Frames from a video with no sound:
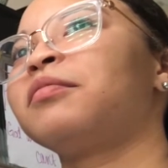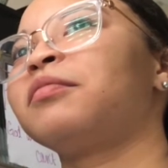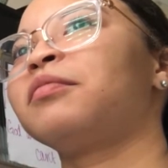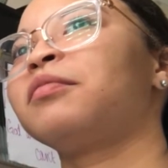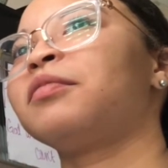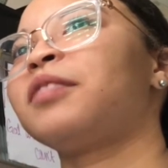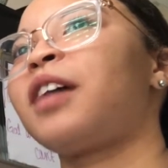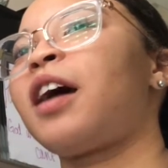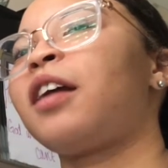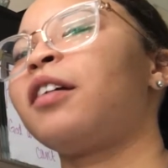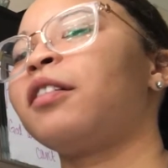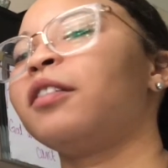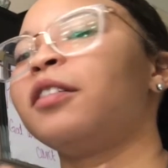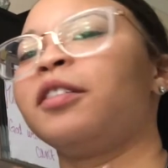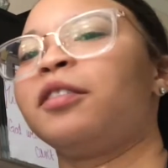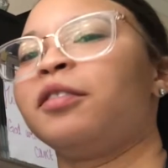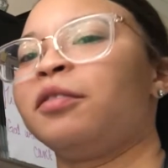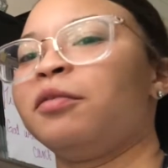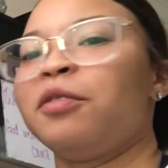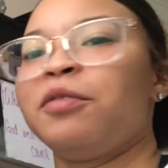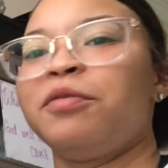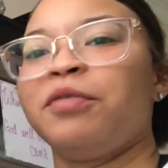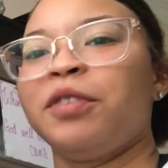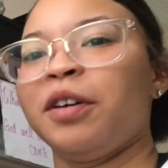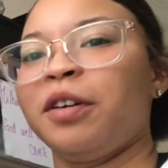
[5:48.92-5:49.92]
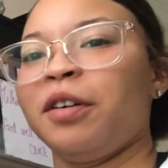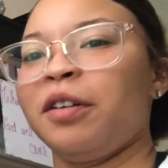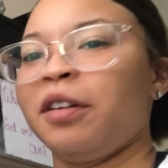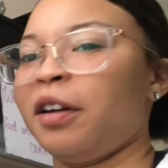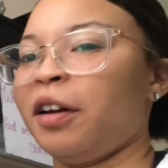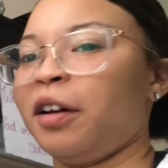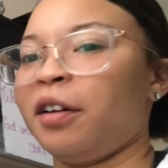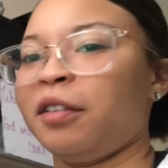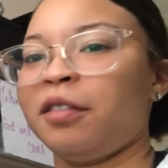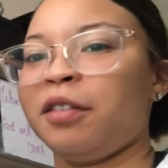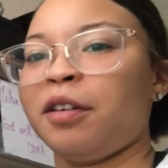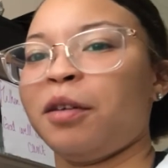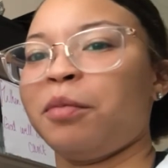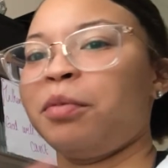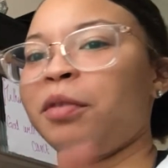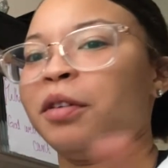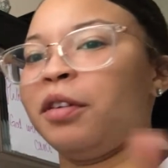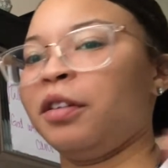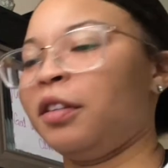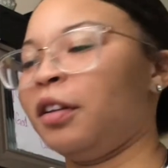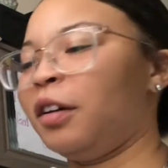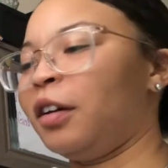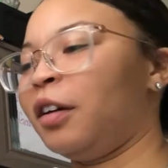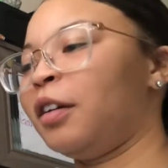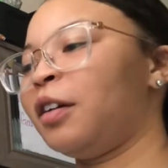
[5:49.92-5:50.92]
I don't know, we'll figure it out. I'll put
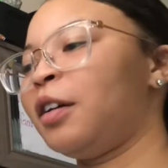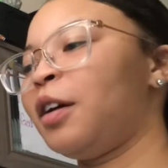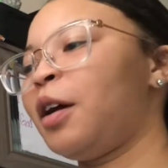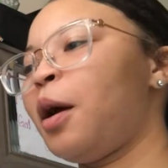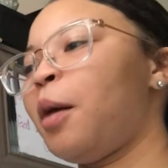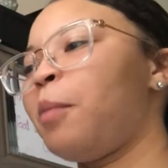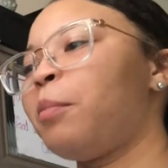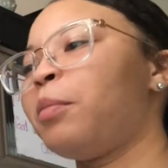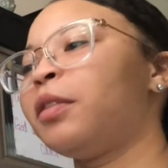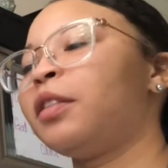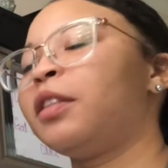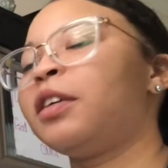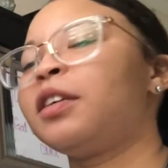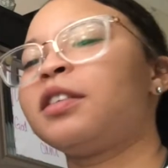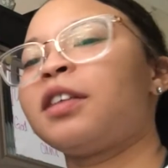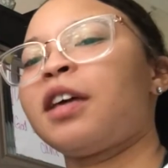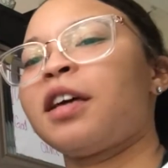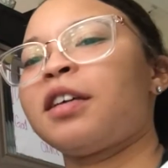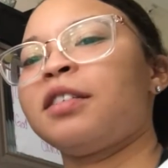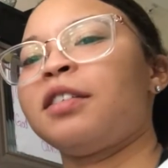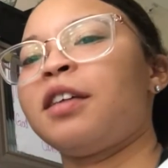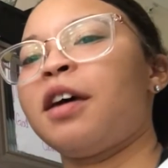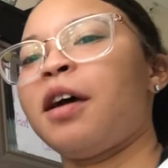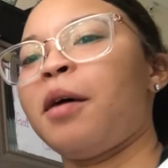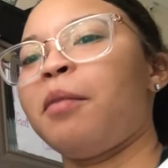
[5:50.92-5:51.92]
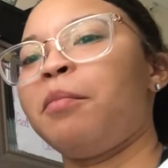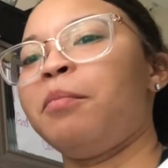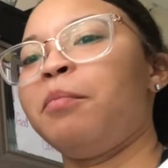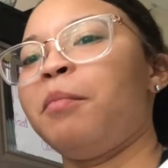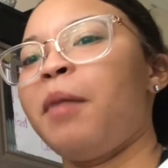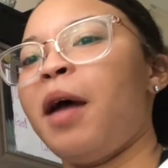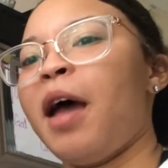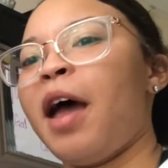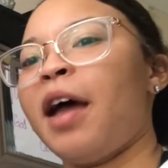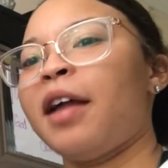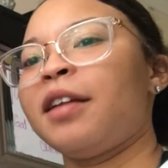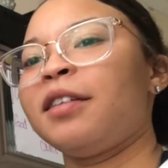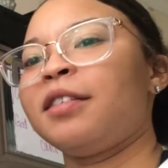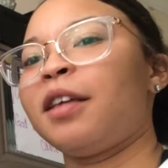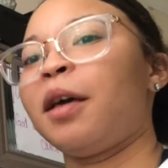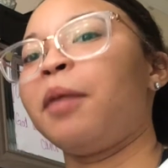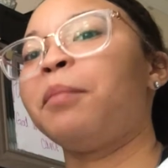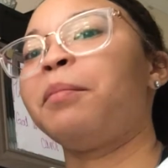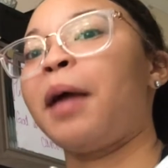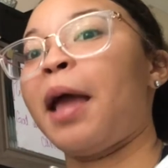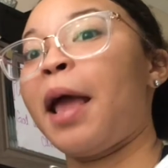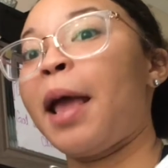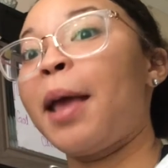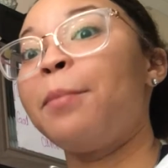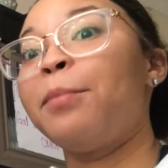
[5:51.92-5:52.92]
it there. But this has that matte, that
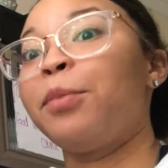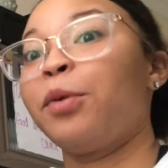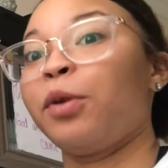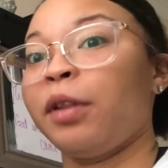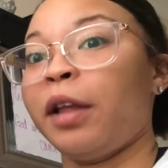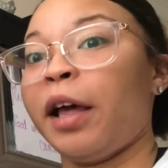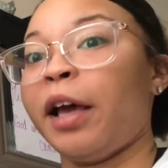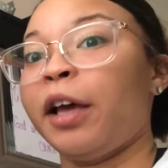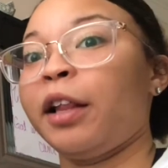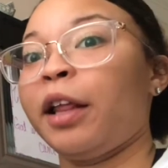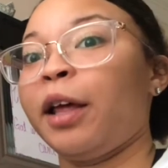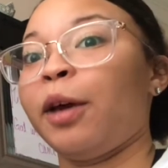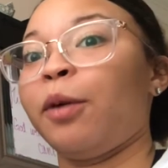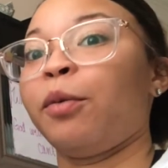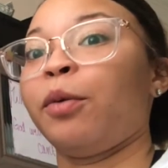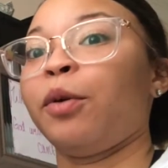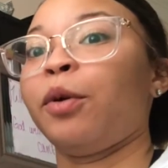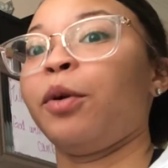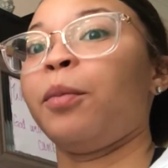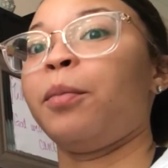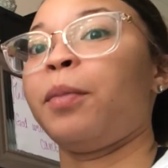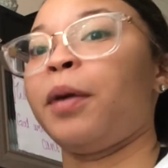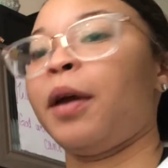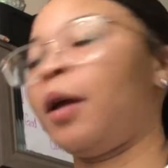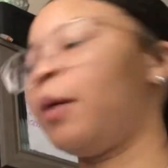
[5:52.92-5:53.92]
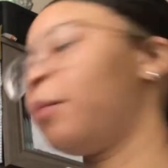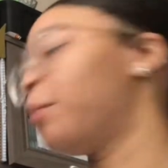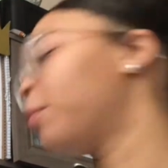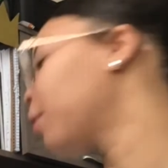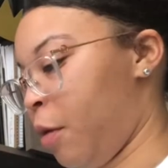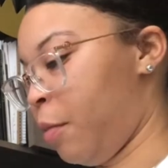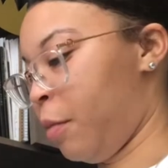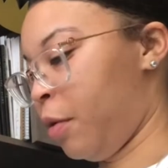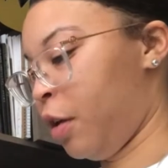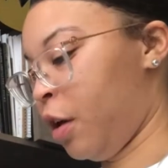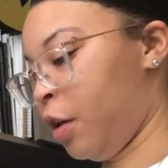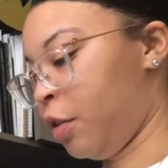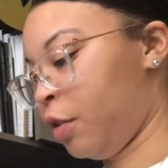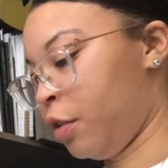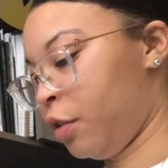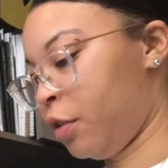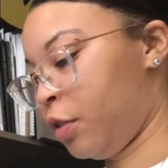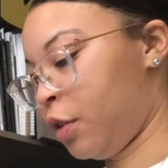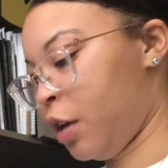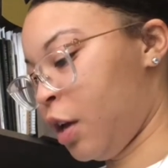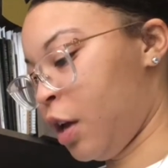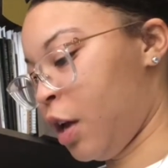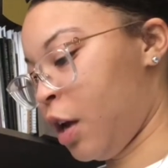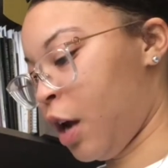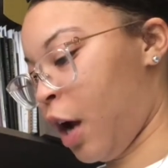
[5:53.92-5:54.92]
paper, like a real paper. Another
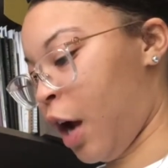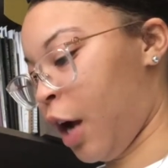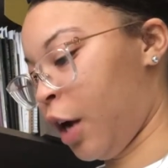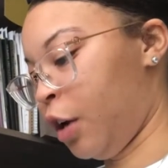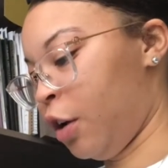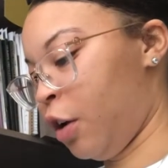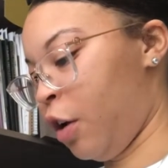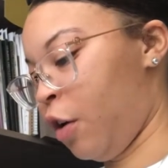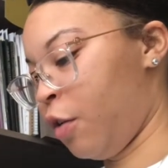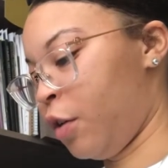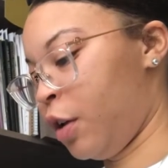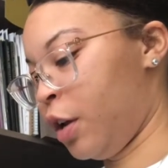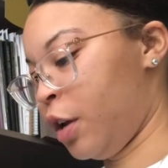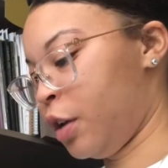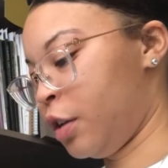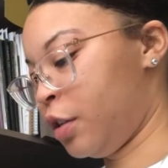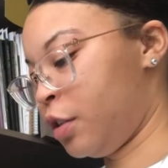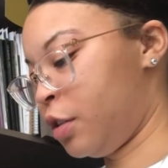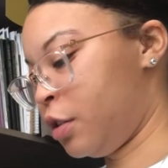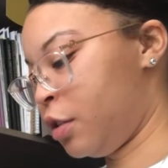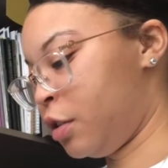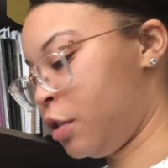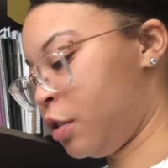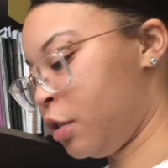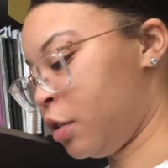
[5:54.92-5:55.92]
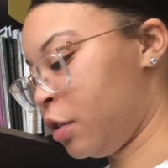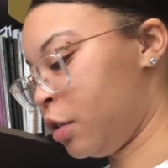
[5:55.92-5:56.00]
thing I noticed